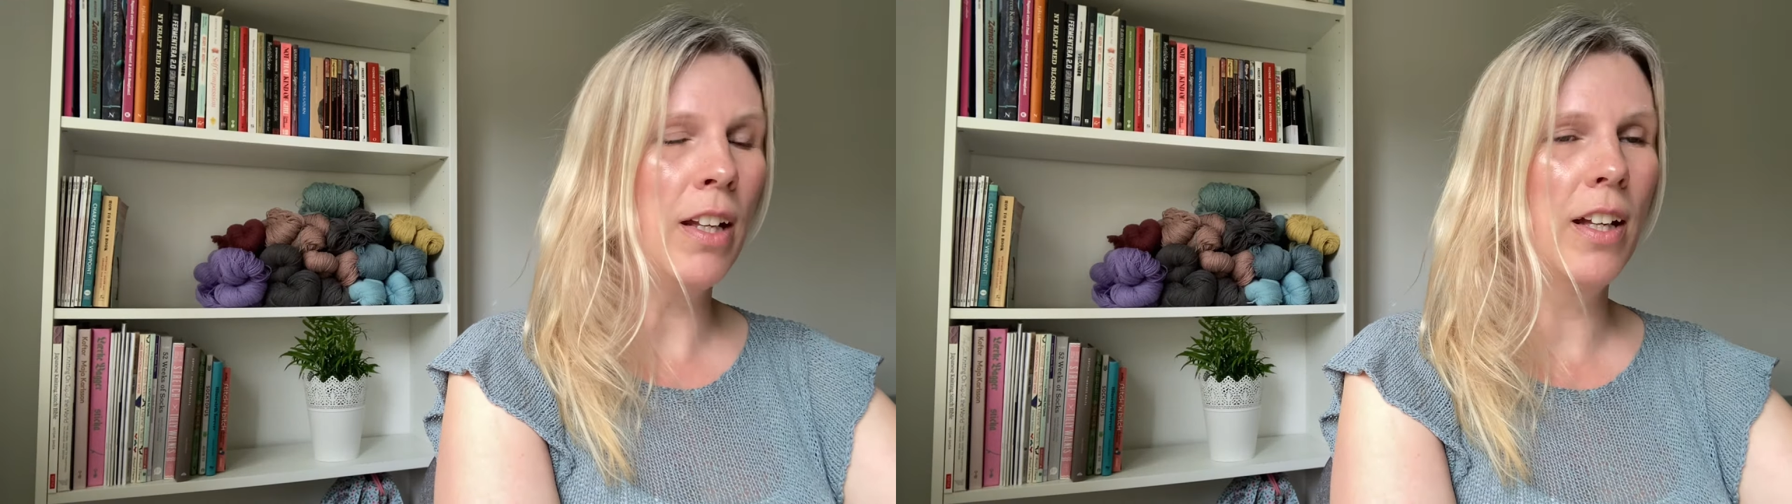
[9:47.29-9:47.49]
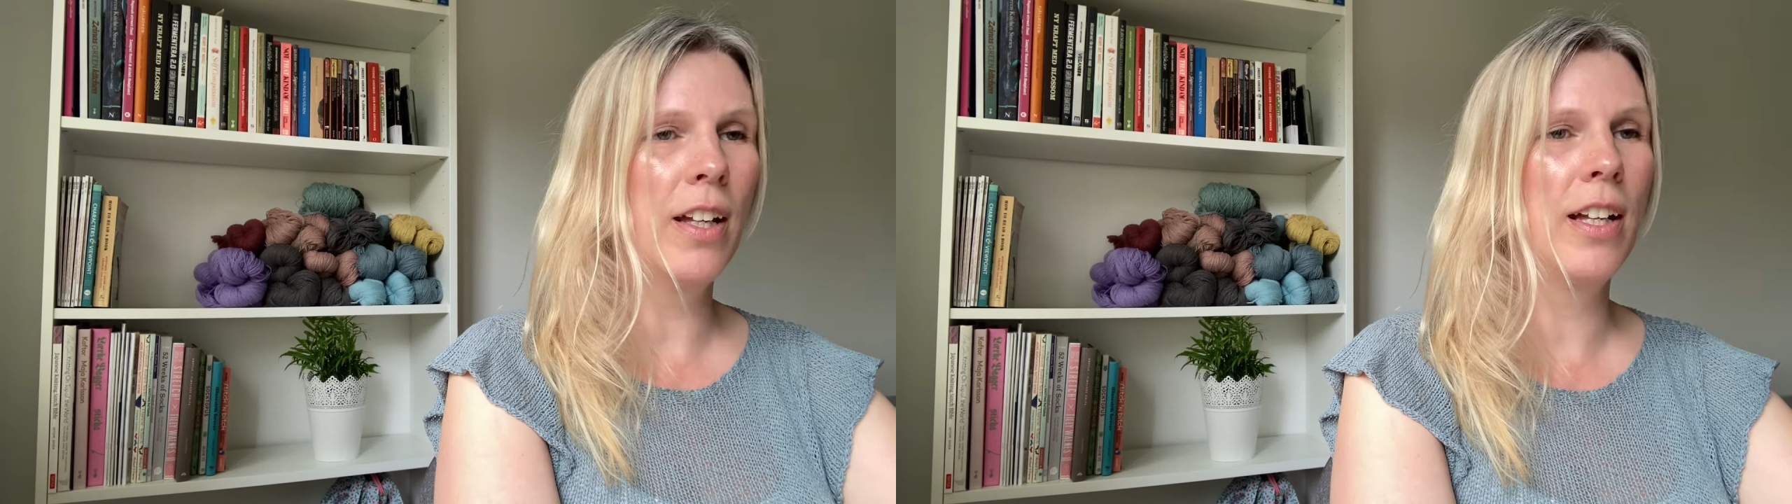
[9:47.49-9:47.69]

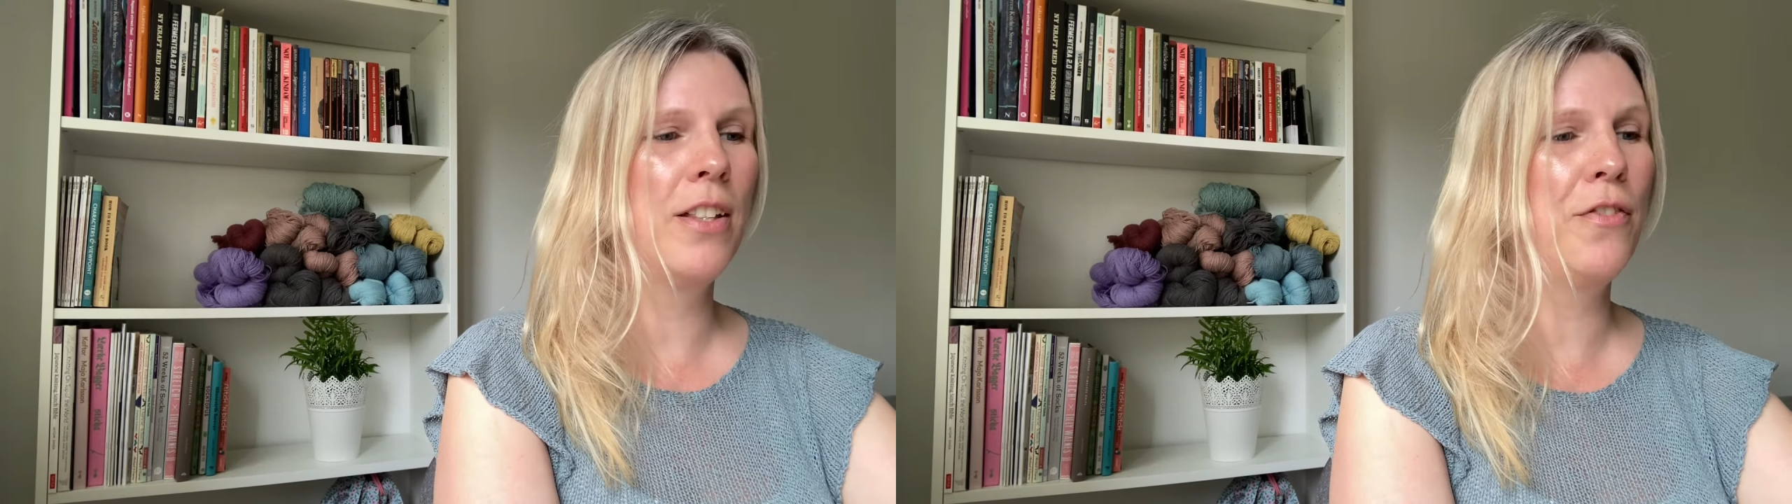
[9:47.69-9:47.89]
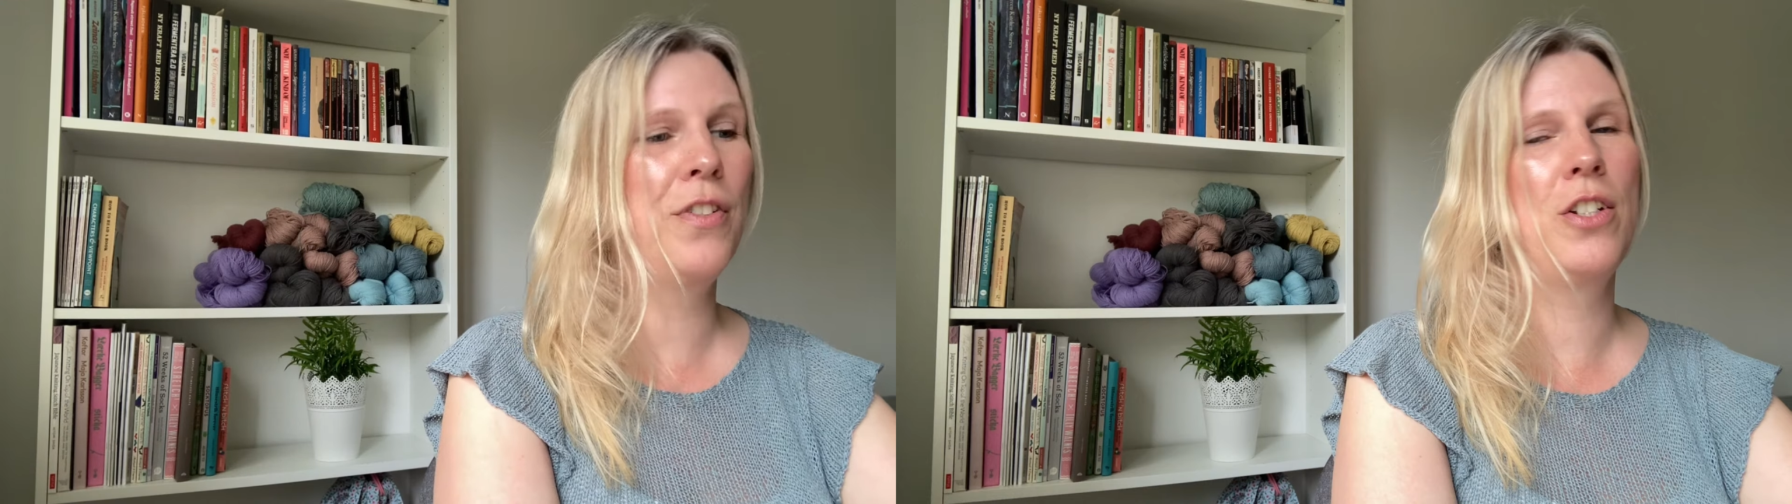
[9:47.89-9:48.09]

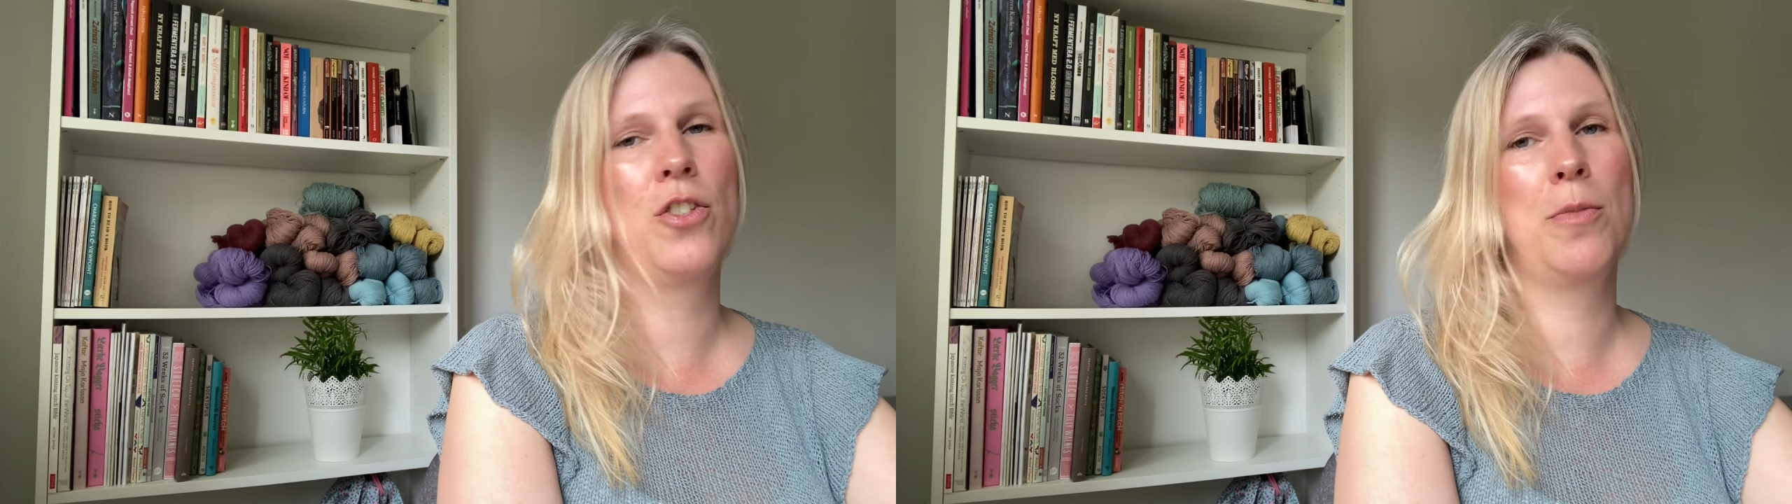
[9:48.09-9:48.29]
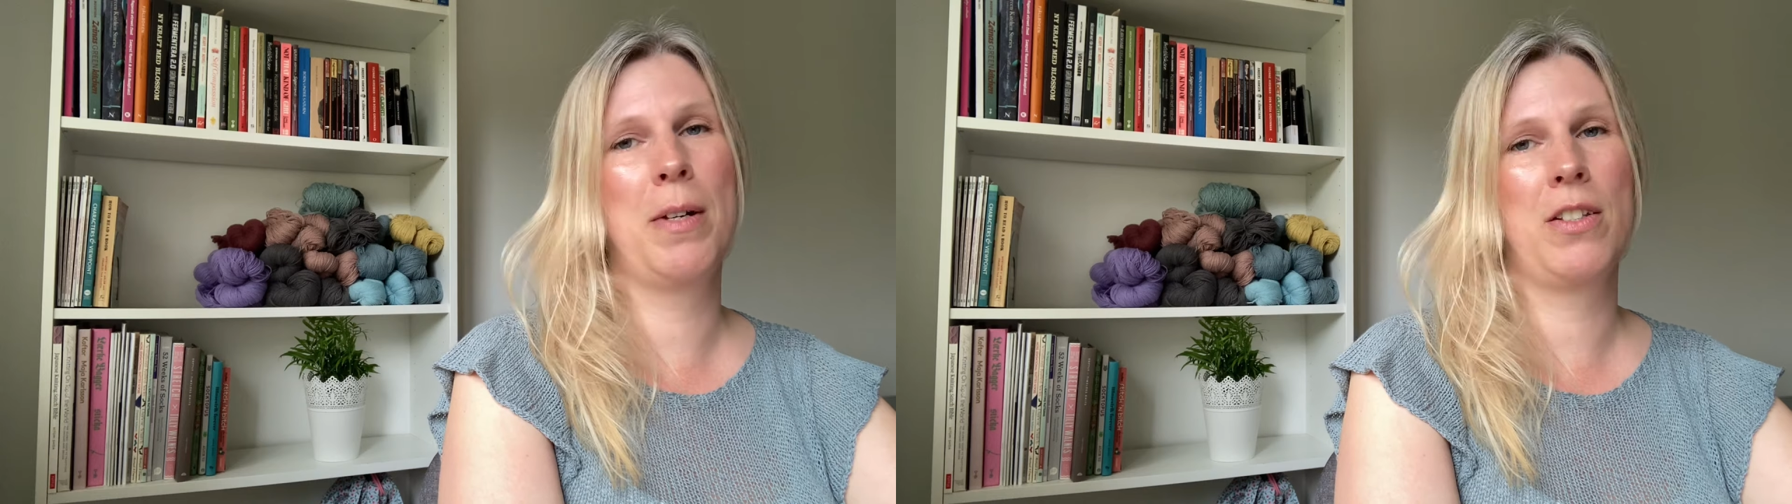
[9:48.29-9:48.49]
And the
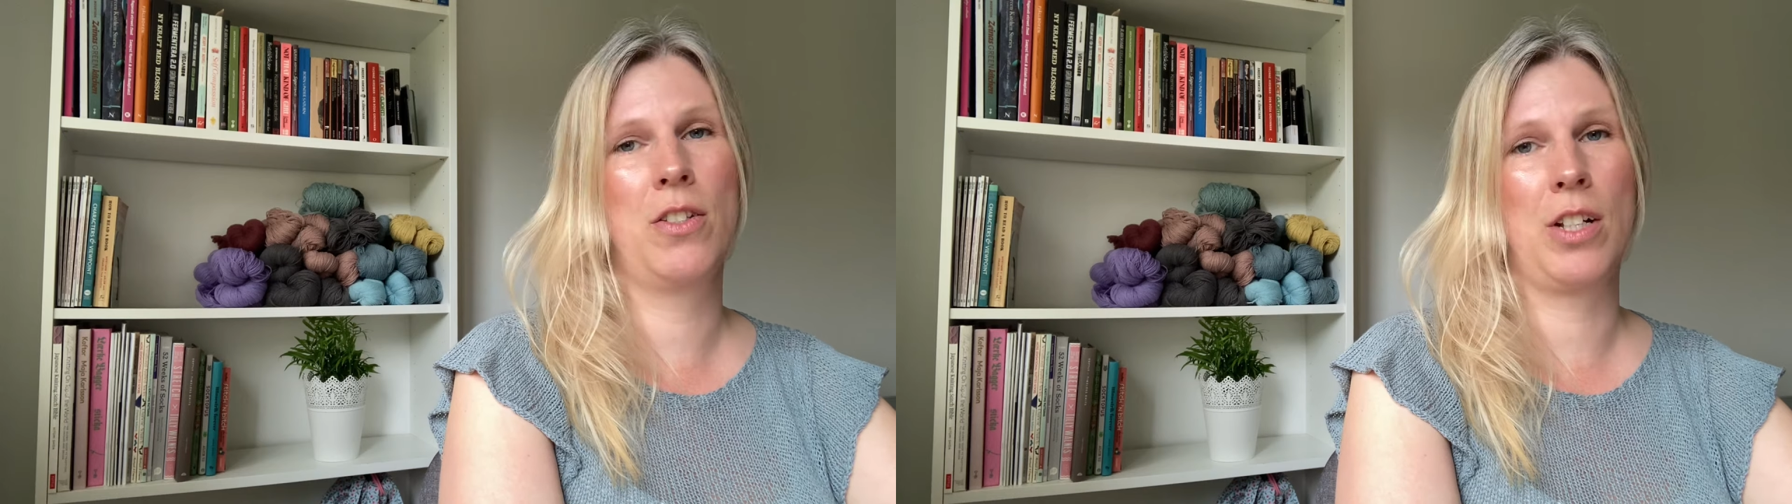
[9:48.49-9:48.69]
finished bust